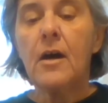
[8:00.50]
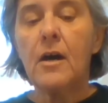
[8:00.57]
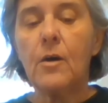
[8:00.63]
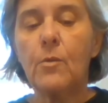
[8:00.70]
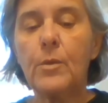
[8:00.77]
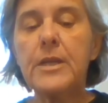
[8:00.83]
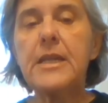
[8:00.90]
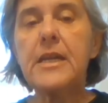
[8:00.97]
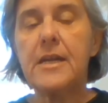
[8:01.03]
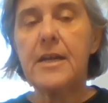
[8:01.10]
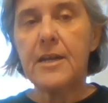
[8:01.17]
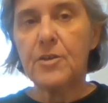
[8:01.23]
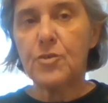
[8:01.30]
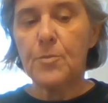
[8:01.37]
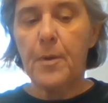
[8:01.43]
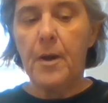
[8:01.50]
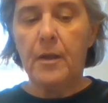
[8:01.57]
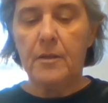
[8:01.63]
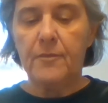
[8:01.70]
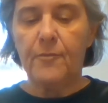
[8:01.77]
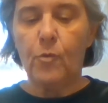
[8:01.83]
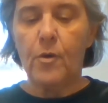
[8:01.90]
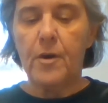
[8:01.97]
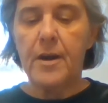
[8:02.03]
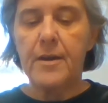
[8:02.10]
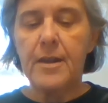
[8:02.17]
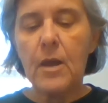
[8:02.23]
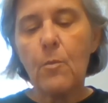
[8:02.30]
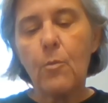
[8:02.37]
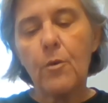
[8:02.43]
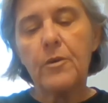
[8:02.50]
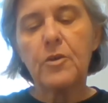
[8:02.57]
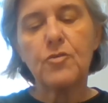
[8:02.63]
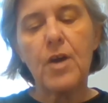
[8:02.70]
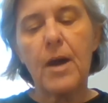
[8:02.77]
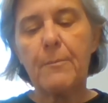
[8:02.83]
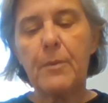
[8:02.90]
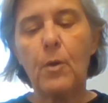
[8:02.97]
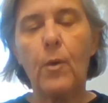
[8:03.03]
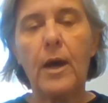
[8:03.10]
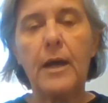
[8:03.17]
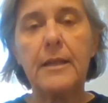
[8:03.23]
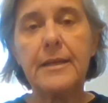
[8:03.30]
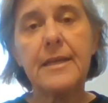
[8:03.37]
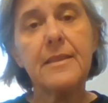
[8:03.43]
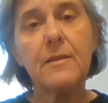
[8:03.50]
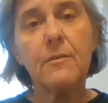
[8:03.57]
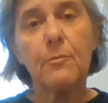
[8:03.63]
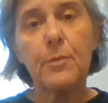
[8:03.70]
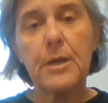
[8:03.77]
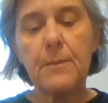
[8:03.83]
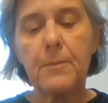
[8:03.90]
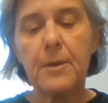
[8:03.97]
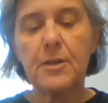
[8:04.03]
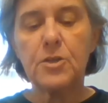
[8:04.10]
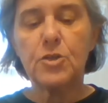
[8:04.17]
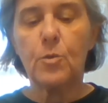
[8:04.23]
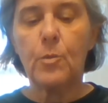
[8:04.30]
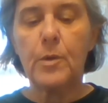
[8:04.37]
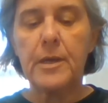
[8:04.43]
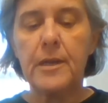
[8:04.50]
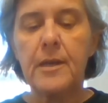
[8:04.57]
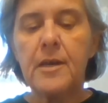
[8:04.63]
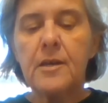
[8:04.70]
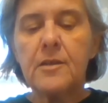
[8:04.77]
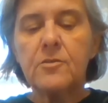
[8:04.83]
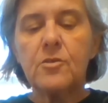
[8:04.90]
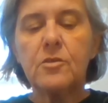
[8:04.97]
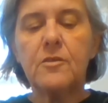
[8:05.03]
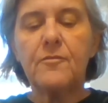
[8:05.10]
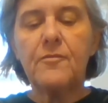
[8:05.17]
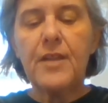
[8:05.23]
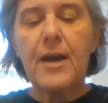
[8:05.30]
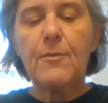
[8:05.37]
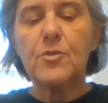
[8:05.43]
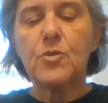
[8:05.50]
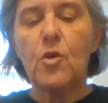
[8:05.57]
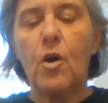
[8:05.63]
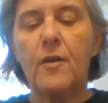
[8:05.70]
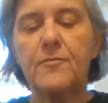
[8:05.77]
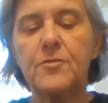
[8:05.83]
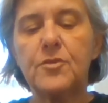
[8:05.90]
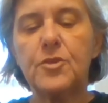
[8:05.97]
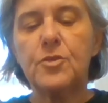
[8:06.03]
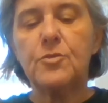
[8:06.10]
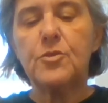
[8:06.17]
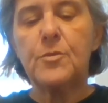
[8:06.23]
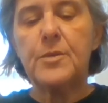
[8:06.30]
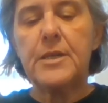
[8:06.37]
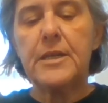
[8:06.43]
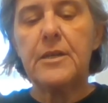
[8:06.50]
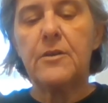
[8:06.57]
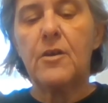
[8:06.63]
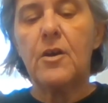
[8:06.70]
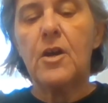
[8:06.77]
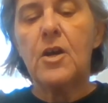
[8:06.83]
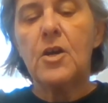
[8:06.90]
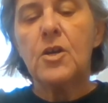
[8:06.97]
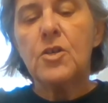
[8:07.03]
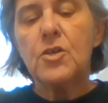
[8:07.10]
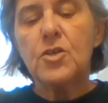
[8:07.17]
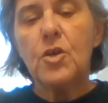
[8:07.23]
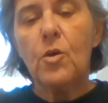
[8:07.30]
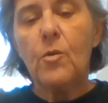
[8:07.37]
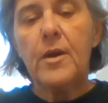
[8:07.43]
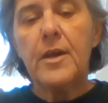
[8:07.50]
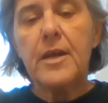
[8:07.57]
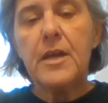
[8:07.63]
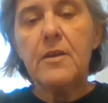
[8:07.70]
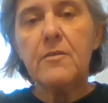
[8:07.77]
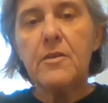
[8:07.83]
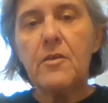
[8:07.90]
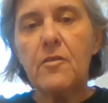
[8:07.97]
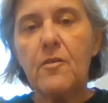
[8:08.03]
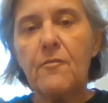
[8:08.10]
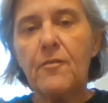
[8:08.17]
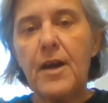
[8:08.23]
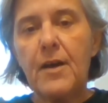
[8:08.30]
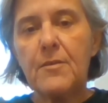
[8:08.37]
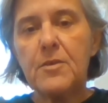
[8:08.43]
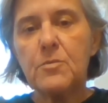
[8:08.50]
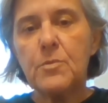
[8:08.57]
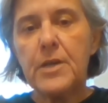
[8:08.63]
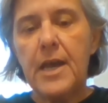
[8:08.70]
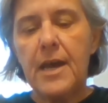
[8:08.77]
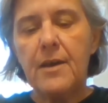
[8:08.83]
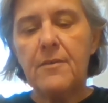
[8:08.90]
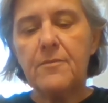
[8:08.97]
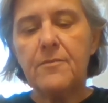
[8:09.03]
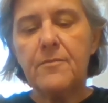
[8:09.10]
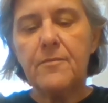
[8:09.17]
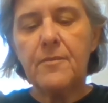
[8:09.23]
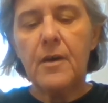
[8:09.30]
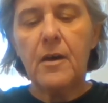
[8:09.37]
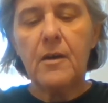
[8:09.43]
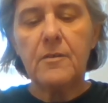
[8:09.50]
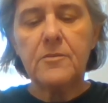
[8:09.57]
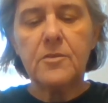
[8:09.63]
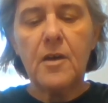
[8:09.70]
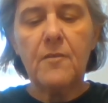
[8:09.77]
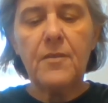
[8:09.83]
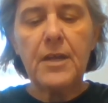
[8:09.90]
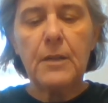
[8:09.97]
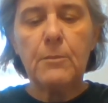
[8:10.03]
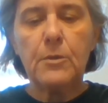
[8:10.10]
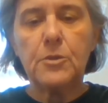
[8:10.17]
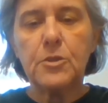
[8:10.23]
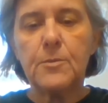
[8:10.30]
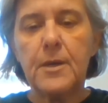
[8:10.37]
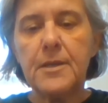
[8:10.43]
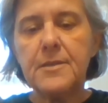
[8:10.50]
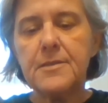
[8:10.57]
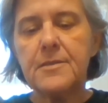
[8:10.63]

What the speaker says: we needed extra pollen for, and they weren't dropping well in the breeding bench, so we took the flowers off to do it here. So here are the flowers we have available to us,